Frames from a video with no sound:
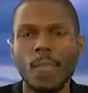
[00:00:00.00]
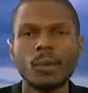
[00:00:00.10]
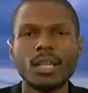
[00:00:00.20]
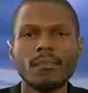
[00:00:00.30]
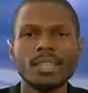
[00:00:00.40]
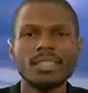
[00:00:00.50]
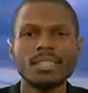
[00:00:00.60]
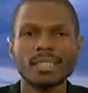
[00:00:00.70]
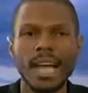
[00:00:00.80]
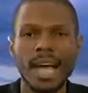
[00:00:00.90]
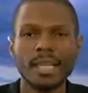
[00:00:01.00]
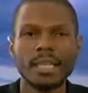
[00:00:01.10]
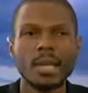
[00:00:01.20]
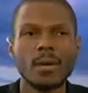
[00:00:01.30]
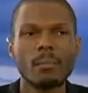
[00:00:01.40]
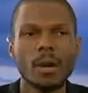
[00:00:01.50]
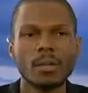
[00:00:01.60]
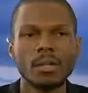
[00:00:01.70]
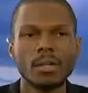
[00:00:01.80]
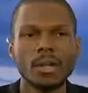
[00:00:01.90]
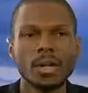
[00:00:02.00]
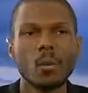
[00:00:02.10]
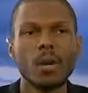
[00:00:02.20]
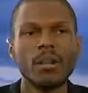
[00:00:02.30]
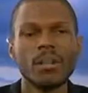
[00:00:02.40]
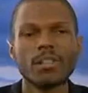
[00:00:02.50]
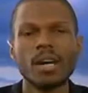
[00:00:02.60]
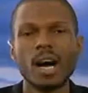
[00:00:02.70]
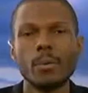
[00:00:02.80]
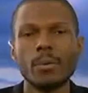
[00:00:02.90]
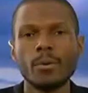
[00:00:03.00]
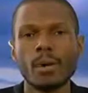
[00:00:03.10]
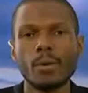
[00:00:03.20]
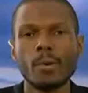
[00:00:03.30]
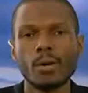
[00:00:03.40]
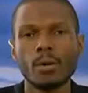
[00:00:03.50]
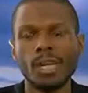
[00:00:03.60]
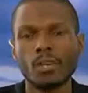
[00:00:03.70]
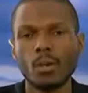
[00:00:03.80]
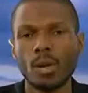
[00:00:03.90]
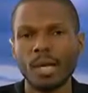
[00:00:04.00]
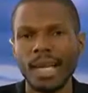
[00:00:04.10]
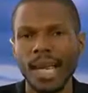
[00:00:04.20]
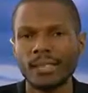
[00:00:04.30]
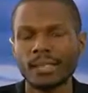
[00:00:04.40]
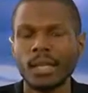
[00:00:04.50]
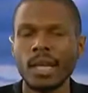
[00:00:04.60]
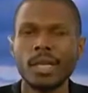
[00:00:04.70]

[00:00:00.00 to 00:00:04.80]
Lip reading: We live in a society here in America where there's an upper, middle, and a lower class.